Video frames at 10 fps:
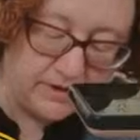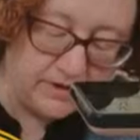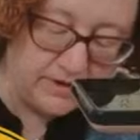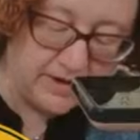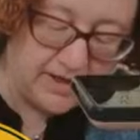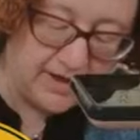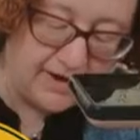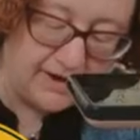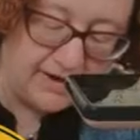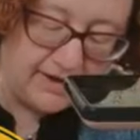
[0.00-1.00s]
just to kind
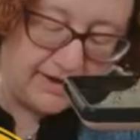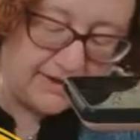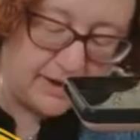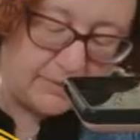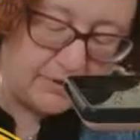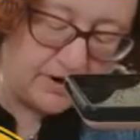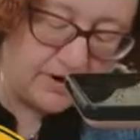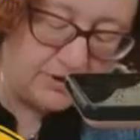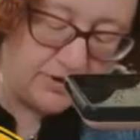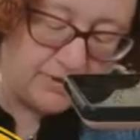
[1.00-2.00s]
of clean this up. We're going to trim